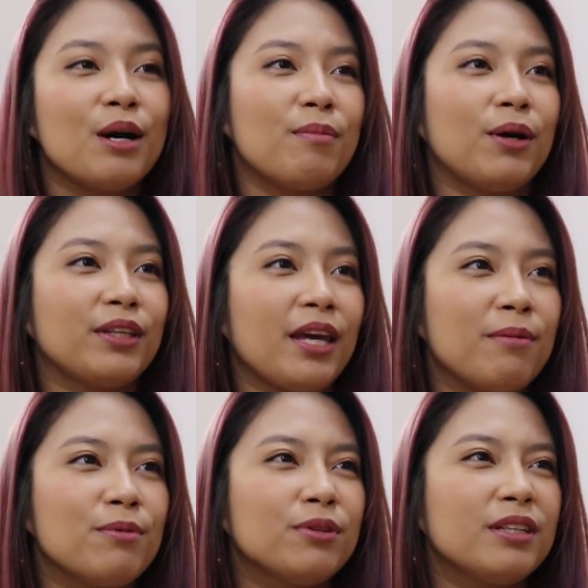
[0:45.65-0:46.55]
about
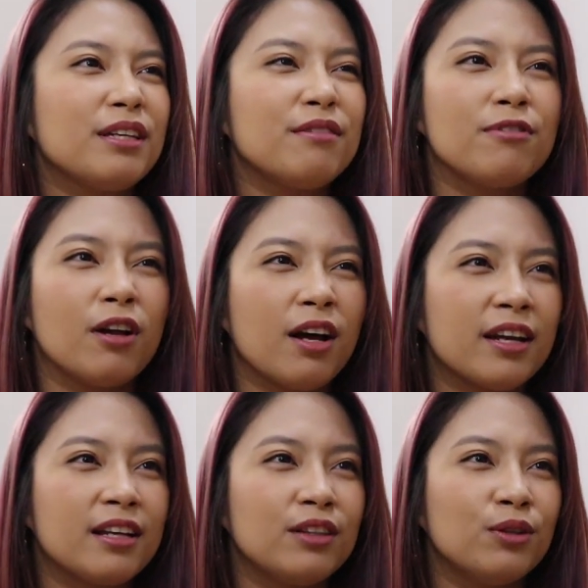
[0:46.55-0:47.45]
K-beauty,
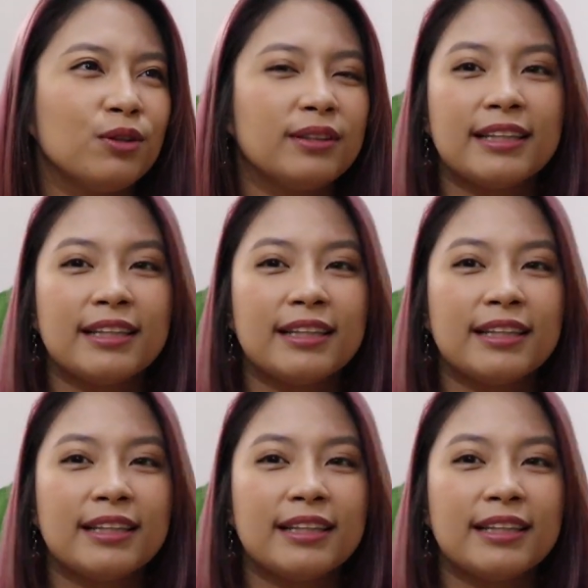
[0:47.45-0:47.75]
vlogging alone,